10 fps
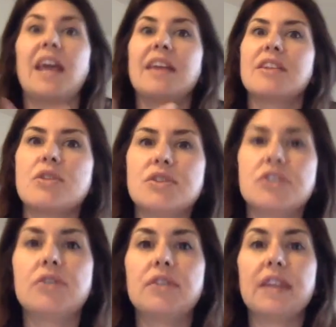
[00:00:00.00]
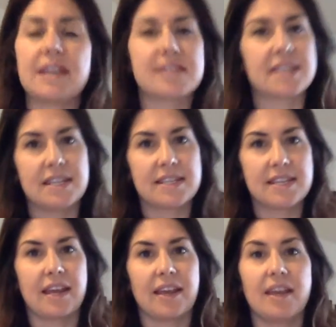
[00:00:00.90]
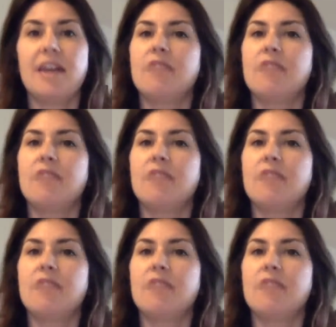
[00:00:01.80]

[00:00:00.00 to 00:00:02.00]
getting those two things in sync.